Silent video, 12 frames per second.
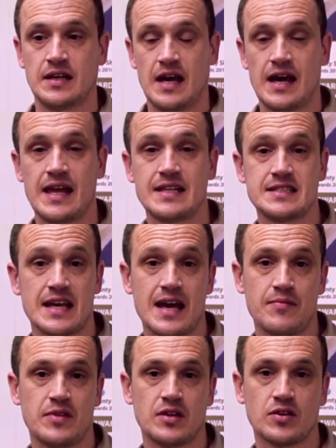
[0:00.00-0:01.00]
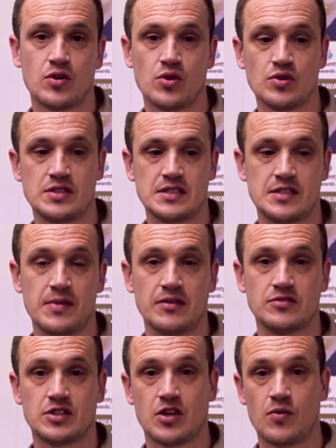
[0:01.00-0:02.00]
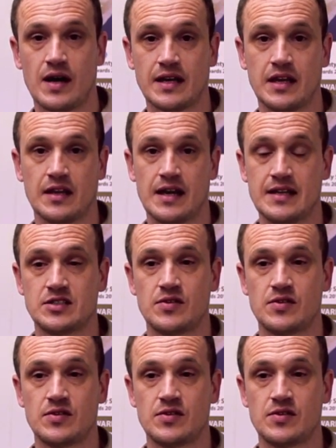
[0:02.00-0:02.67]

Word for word: an enzyme that causes the milk to coagulate.